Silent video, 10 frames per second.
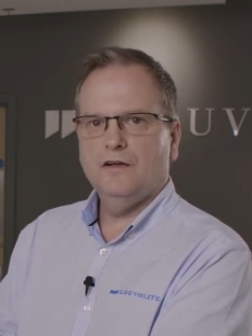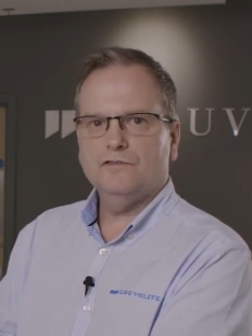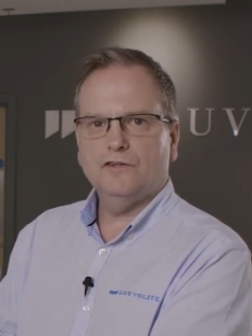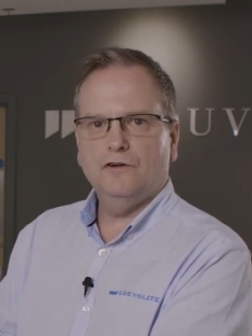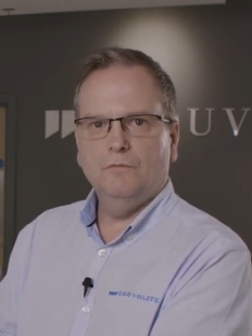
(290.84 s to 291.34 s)

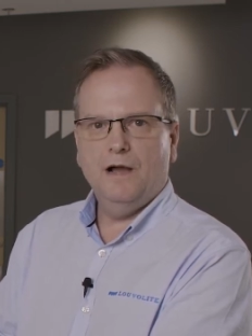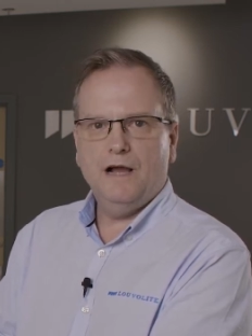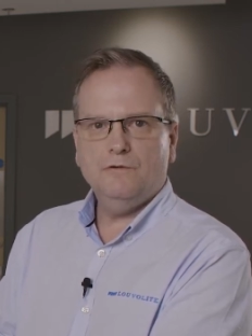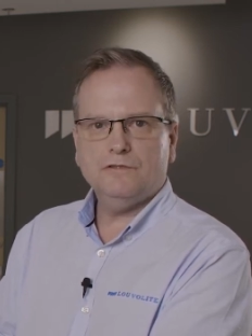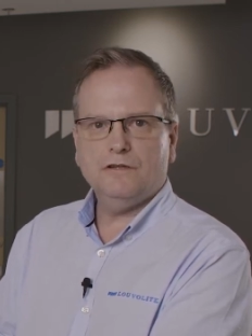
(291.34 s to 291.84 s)
To come
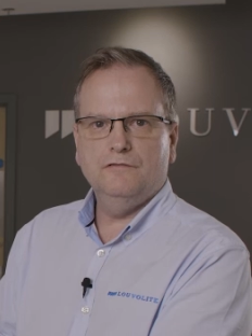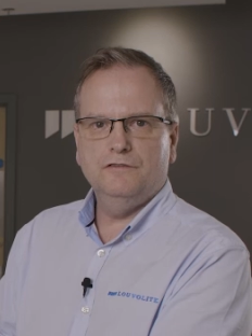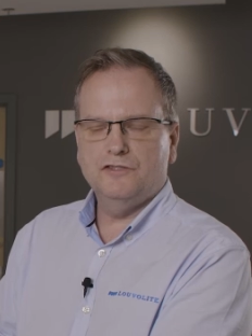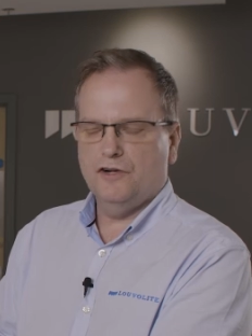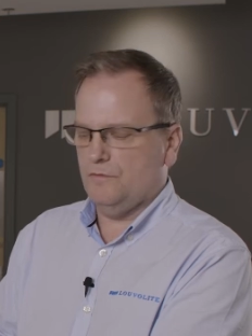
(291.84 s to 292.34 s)
out of the
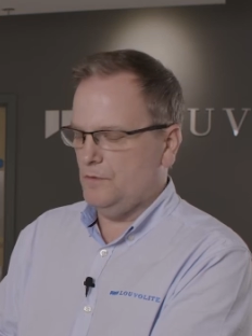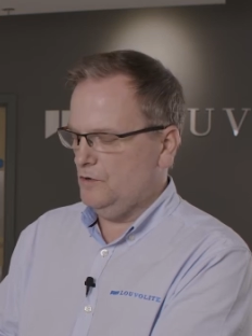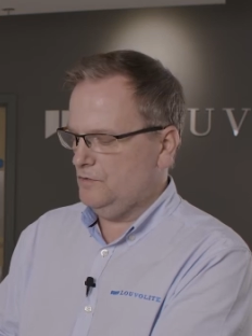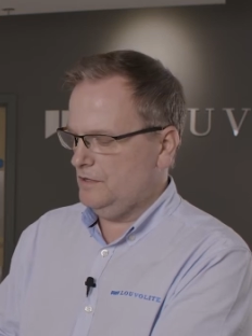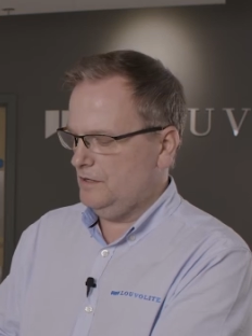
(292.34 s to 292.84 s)
jog
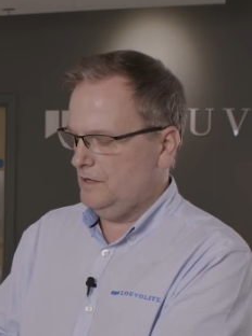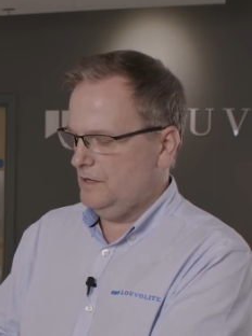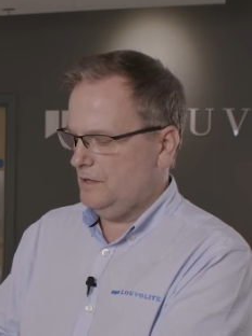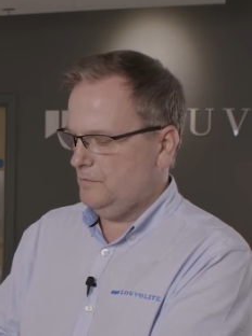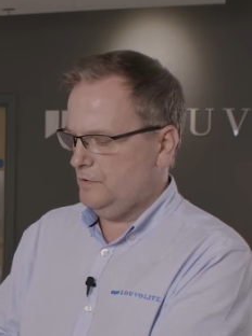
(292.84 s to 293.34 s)
mode,
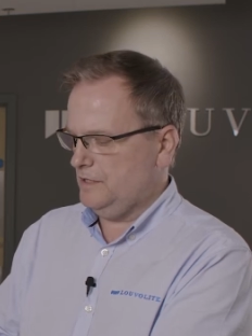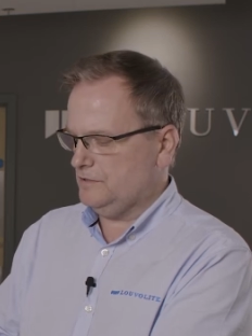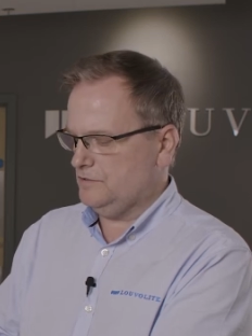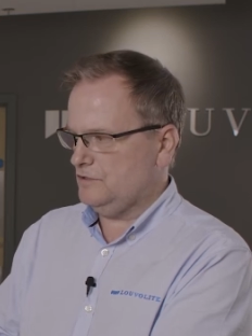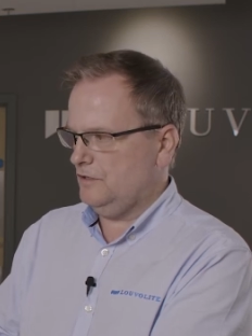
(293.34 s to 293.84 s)
press the
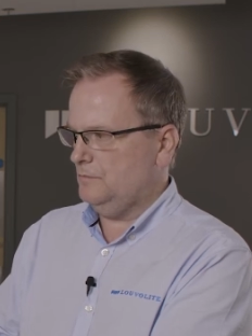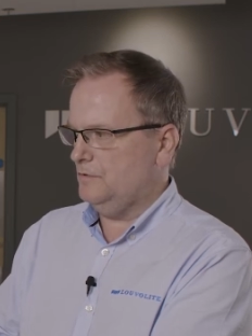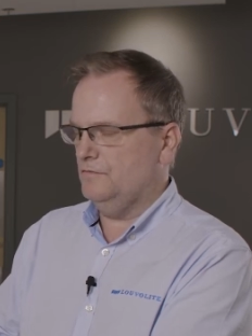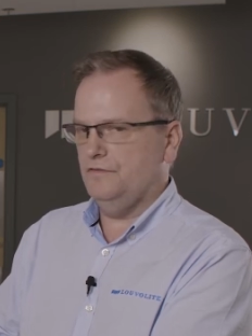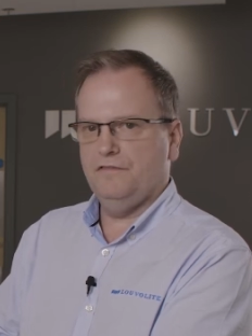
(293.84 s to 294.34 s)
stop
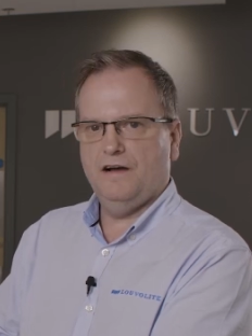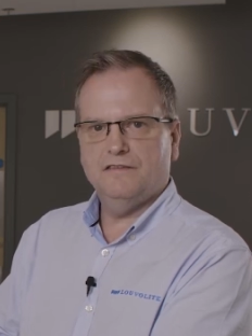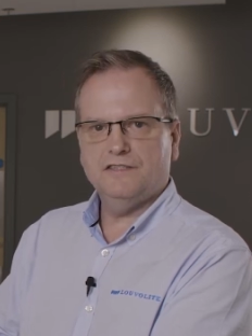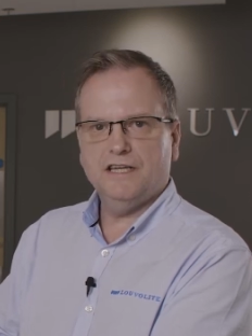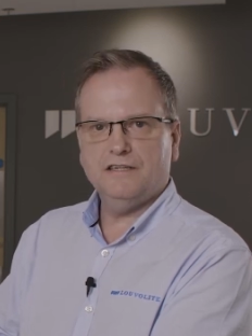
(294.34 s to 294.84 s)
button for 5
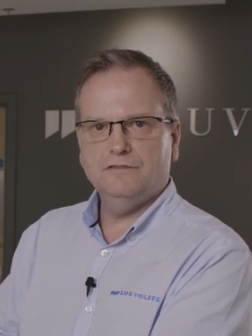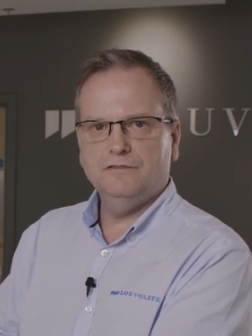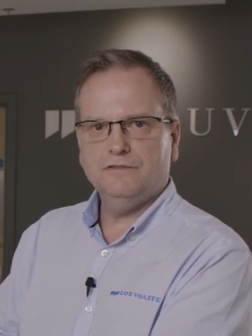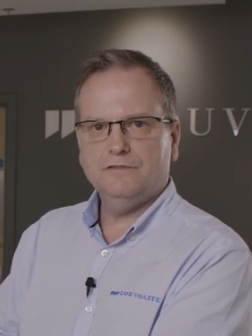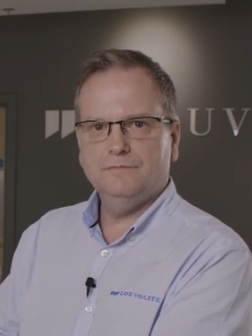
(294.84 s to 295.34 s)

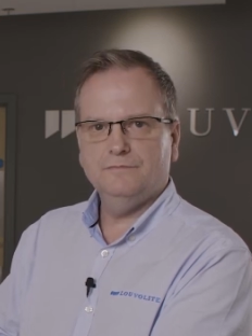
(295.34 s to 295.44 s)
seconds.